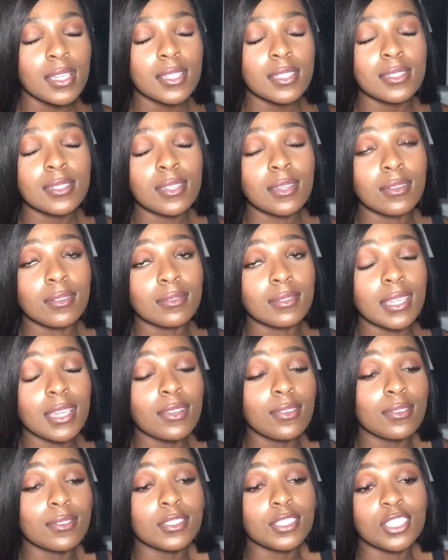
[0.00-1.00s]
So they
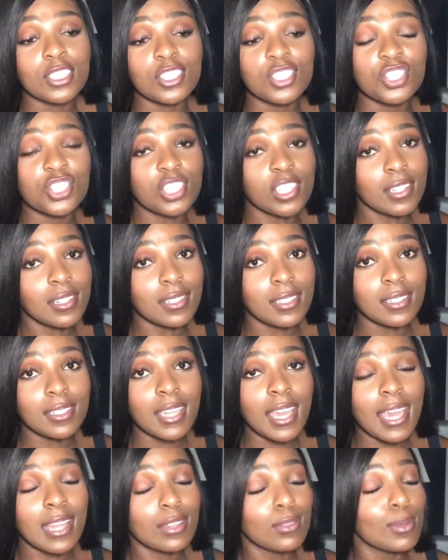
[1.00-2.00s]
were just chilling. They
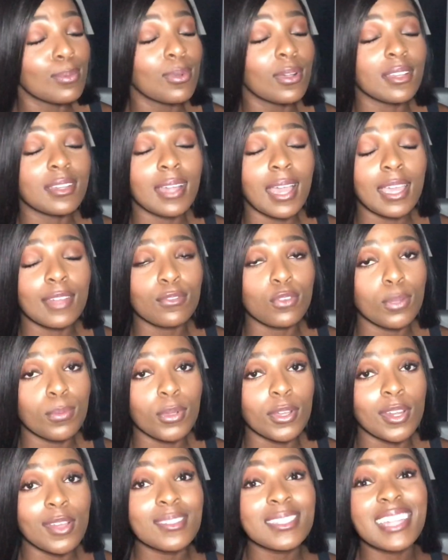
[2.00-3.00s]
had 3.9,
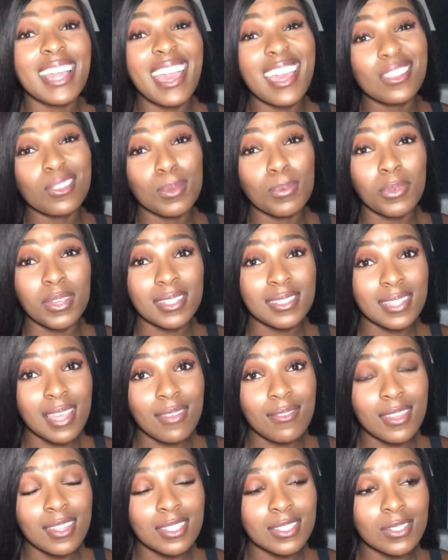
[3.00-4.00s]
4.0s, and I had
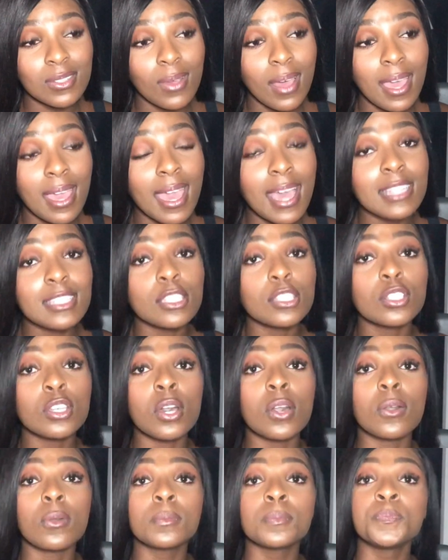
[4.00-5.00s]
3.7. So I had to
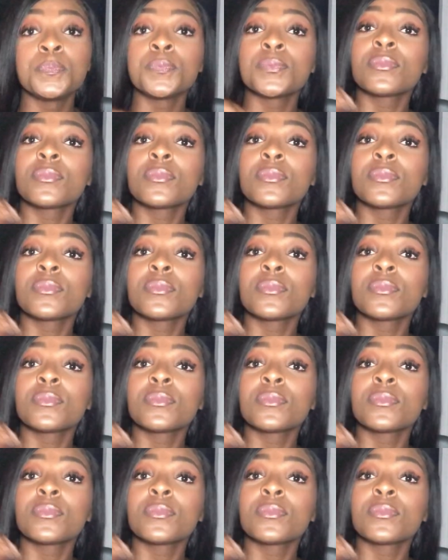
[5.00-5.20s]
go